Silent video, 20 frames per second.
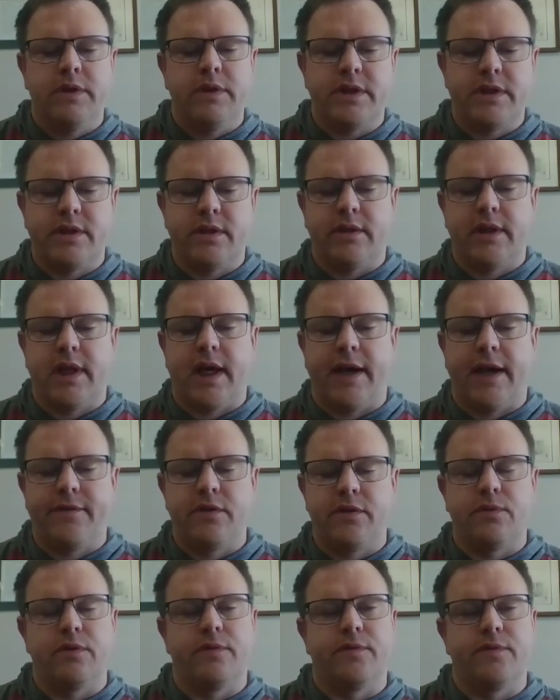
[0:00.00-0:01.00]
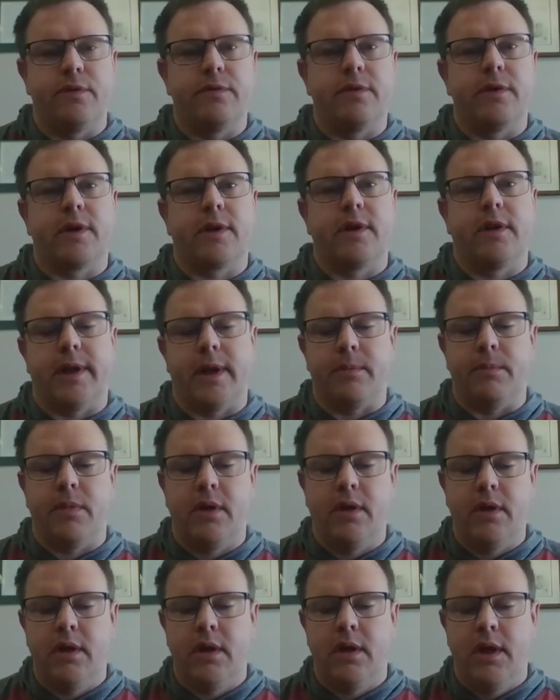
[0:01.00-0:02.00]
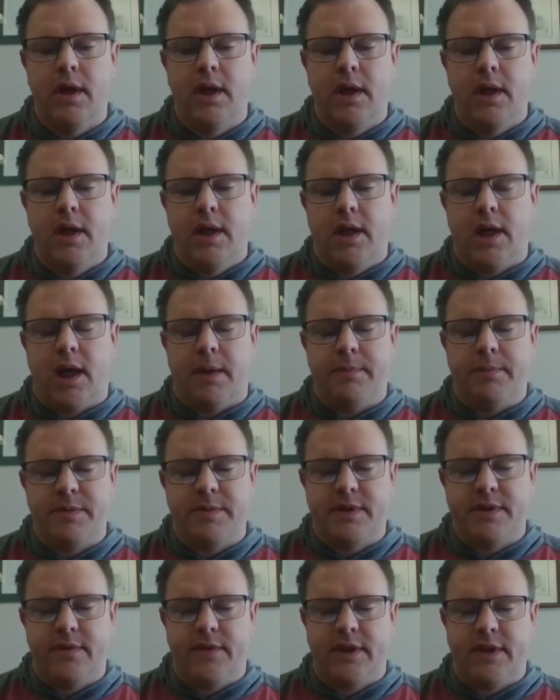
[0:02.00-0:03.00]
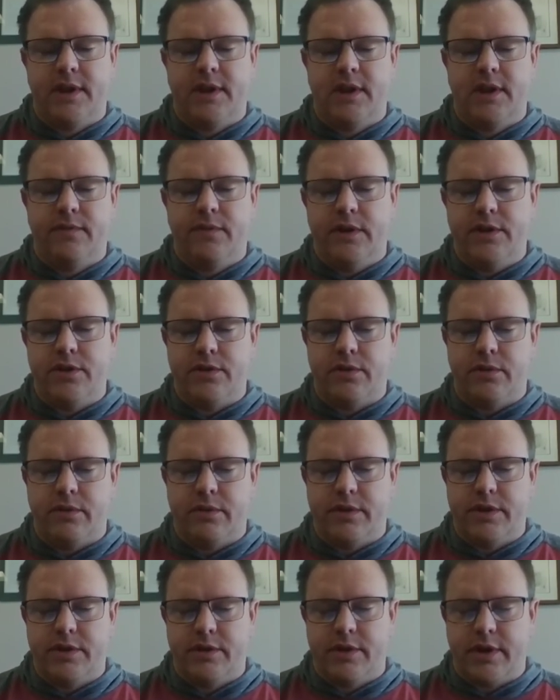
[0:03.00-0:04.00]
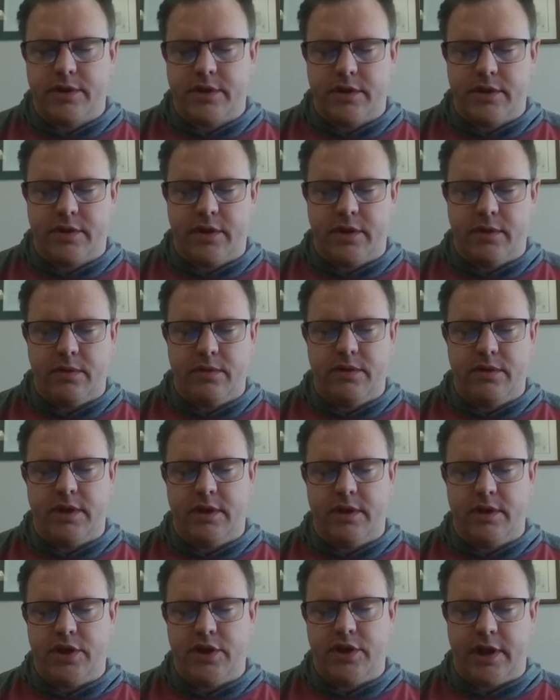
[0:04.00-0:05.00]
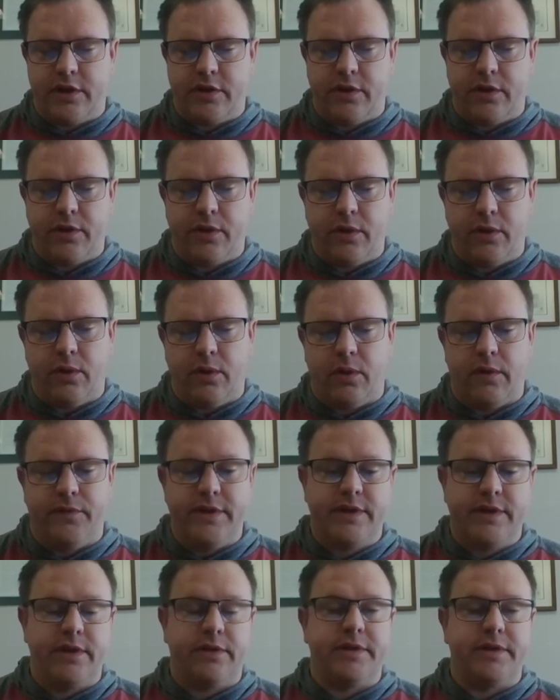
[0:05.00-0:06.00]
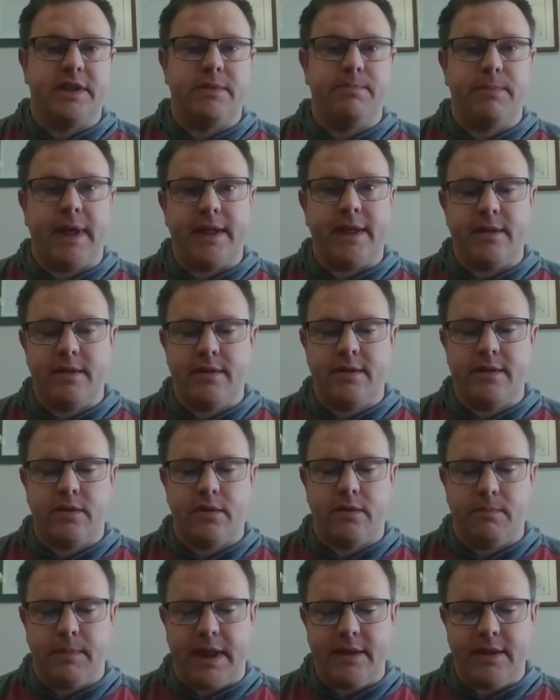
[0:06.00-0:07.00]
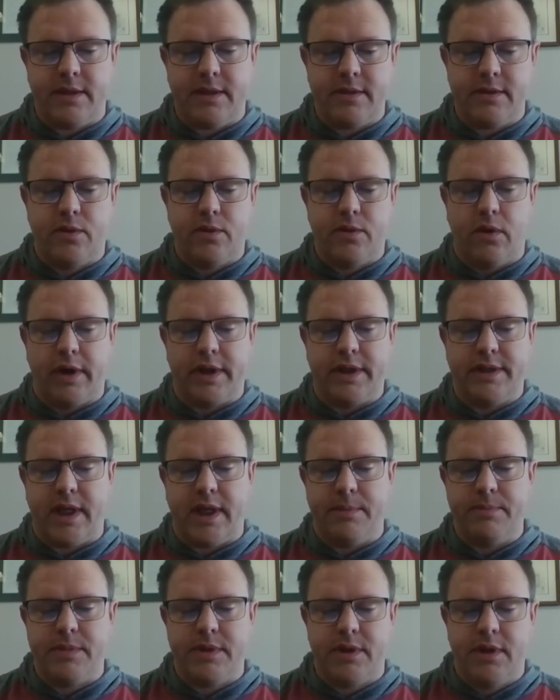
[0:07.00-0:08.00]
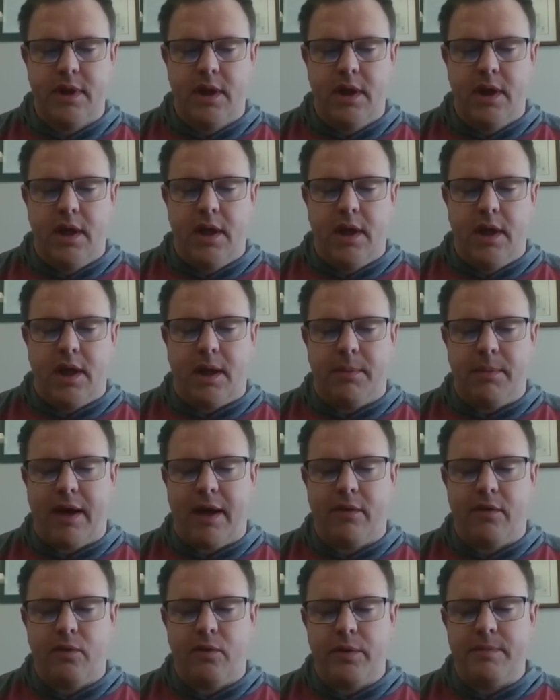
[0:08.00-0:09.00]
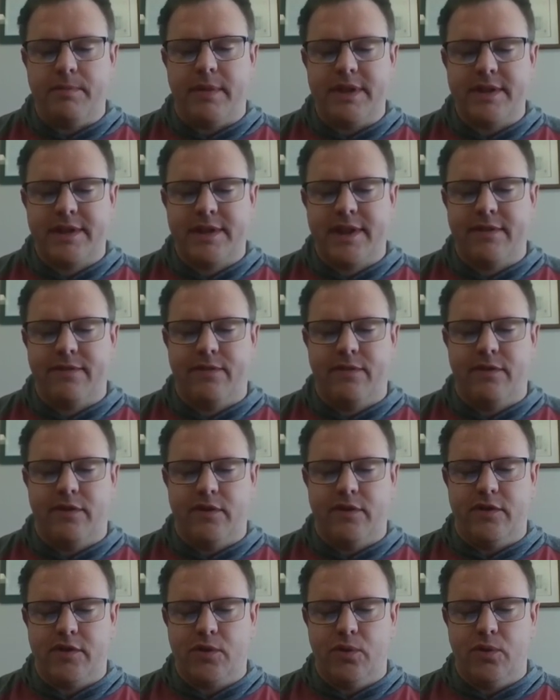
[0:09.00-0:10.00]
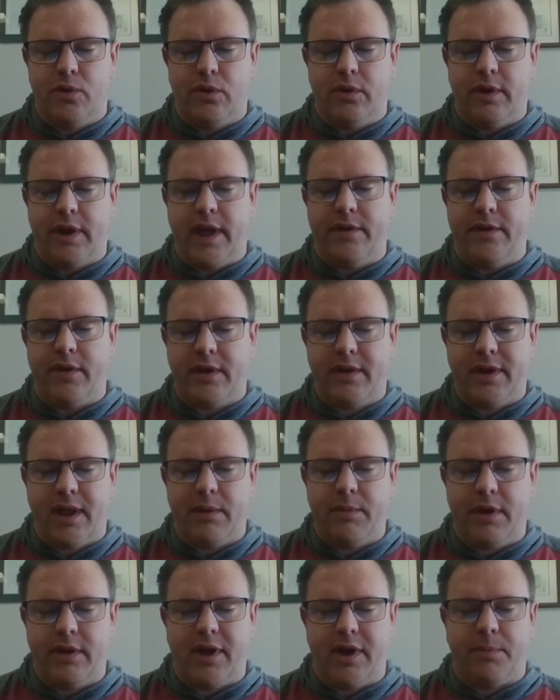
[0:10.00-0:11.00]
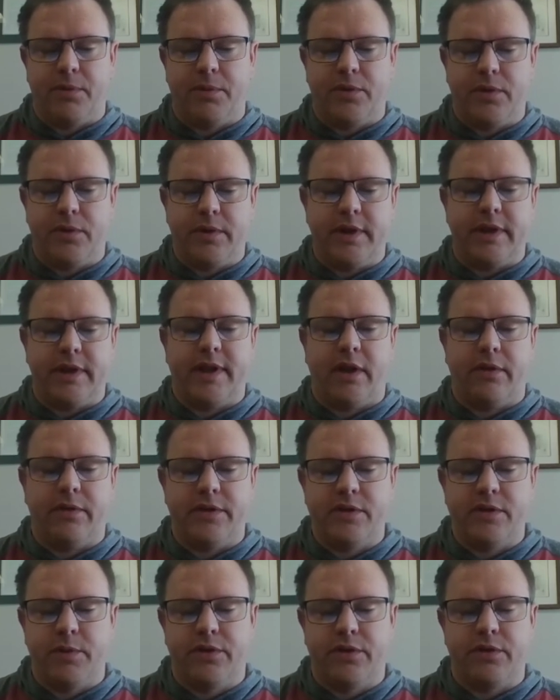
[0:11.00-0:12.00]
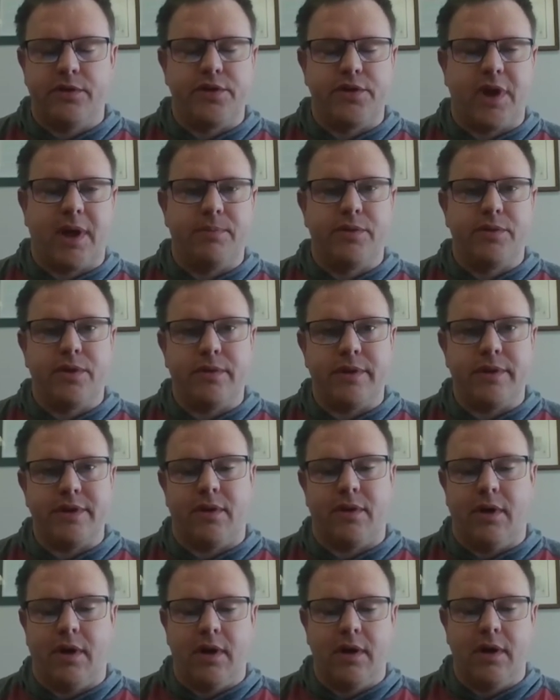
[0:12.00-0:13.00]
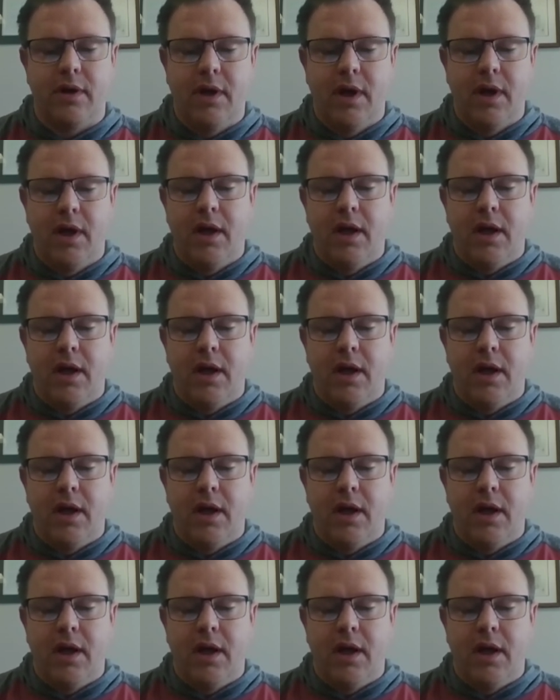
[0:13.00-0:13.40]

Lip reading: We still have to review their claim. Specific individuals, such as those in janitorial or facilities maintenance who are exempt. However, we must give the school and the claimant the opportunity to tell us what their job duties are.